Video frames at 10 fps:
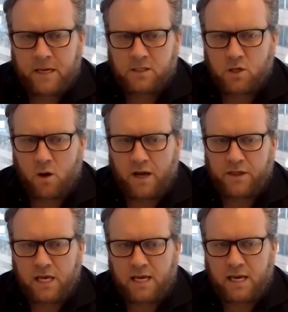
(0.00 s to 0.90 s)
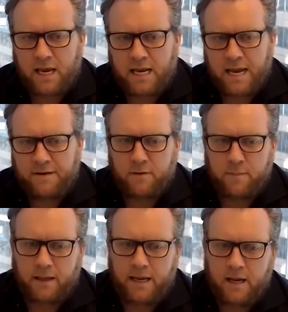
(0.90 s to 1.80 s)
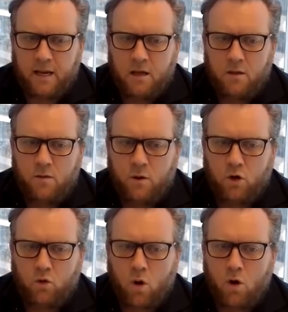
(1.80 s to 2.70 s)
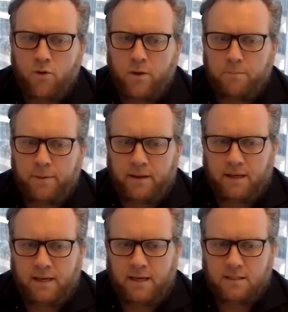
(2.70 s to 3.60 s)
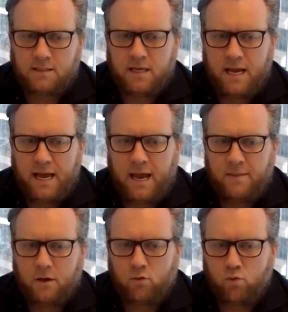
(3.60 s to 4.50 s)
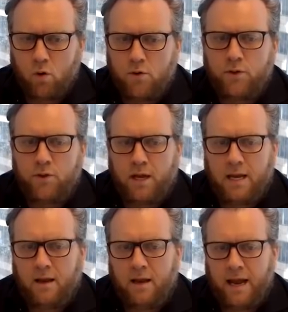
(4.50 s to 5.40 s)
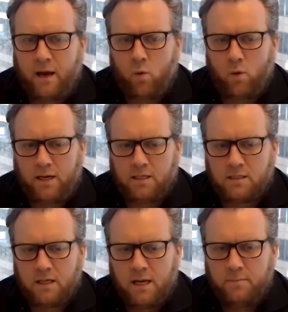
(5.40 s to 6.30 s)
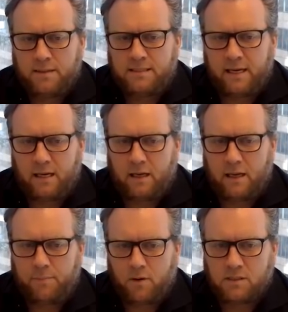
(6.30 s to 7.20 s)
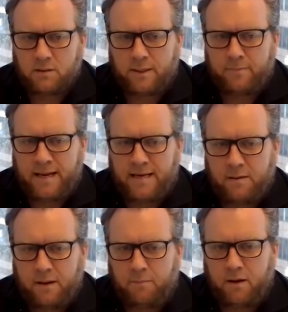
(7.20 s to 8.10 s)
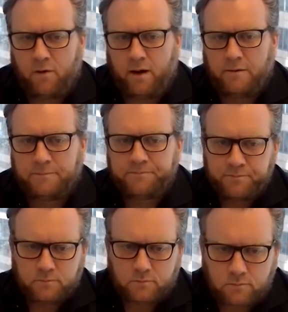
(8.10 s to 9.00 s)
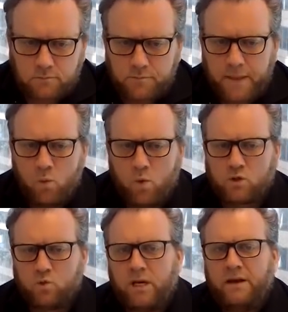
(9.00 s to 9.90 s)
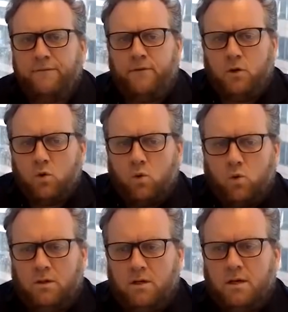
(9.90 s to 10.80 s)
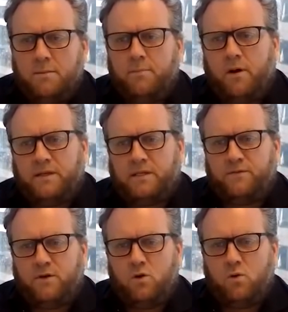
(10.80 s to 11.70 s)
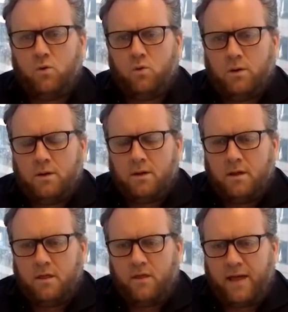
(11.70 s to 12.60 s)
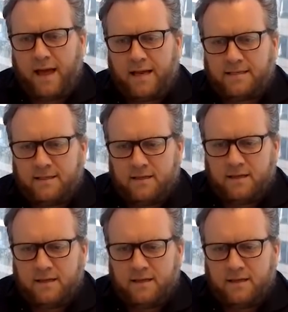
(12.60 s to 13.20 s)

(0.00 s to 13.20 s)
So I think inevitably the growth in PEs and the growth in equities, particularly post the pandemic period, was really fueled by this view that